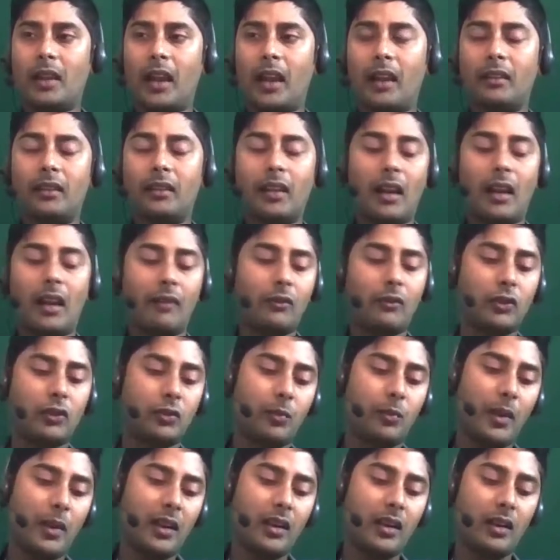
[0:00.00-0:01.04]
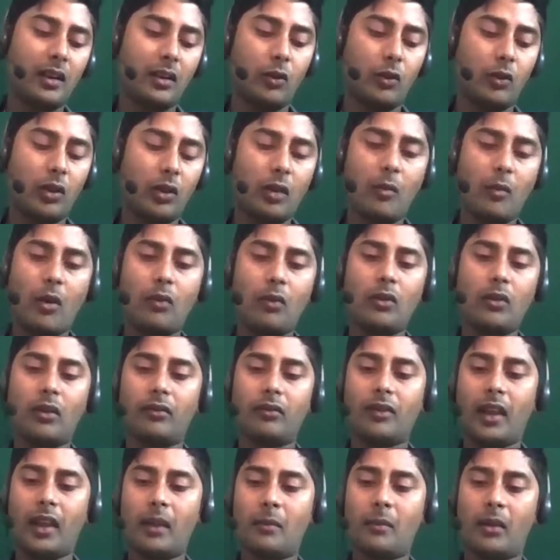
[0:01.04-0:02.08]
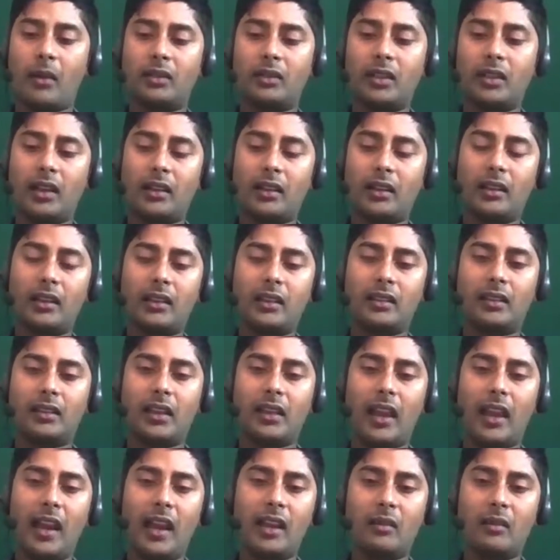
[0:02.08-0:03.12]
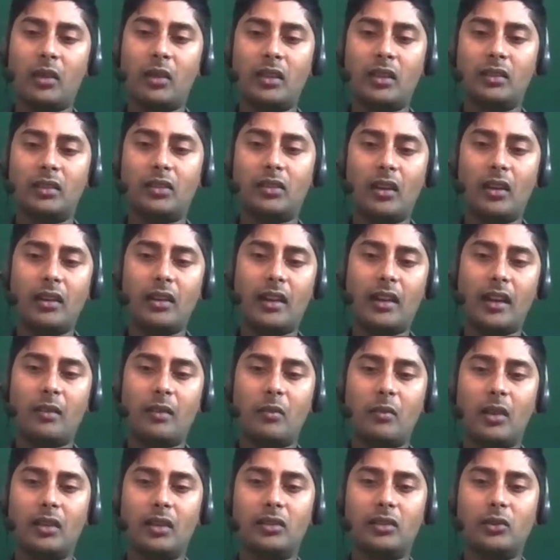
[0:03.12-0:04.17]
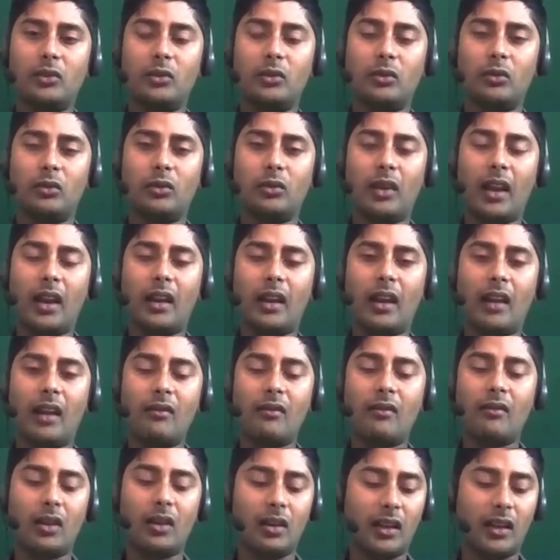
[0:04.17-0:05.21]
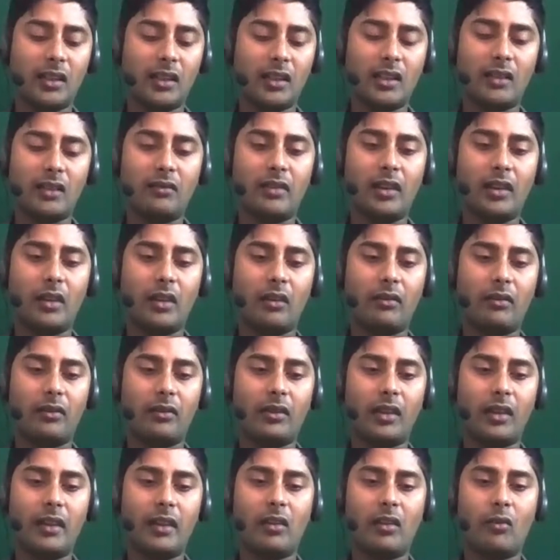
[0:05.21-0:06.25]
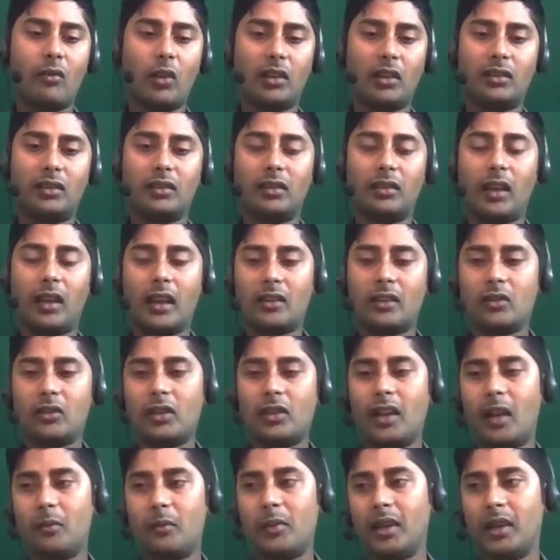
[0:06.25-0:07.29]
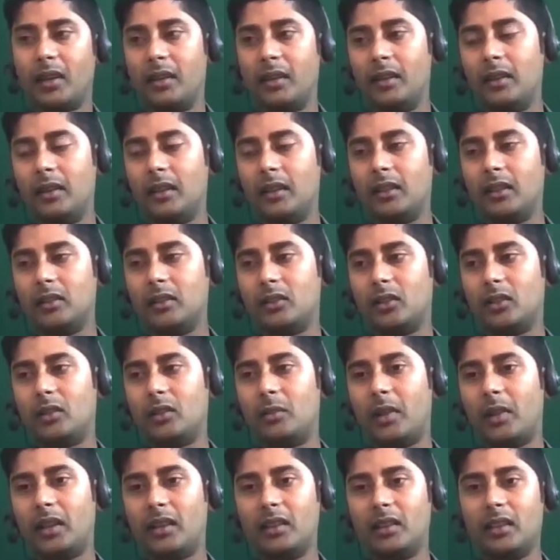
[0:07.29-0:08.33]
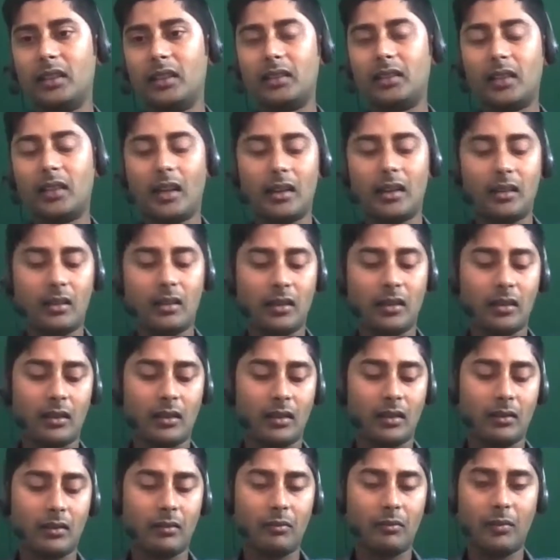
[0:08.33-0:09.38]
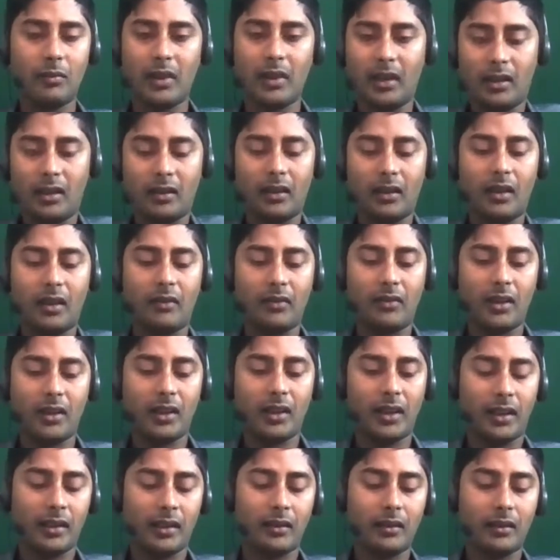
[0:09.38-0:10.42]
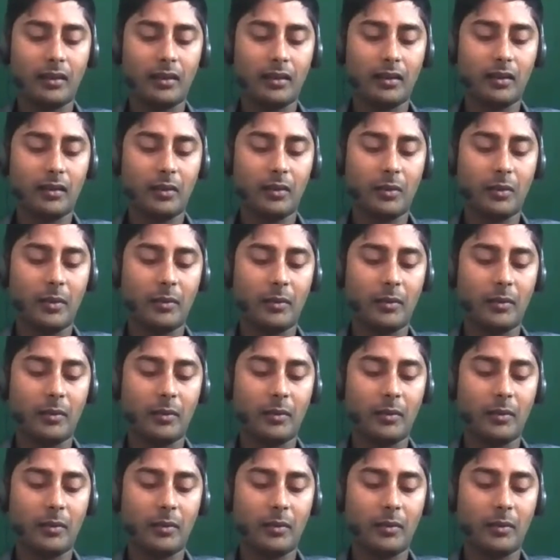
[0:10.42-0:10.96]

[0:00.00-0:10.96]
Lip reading: they'll have to spend a good amount of time. I would say at least 8 months or 10 months to have a and feel of even what's actually happening. So the better they start, the better. Definitely, the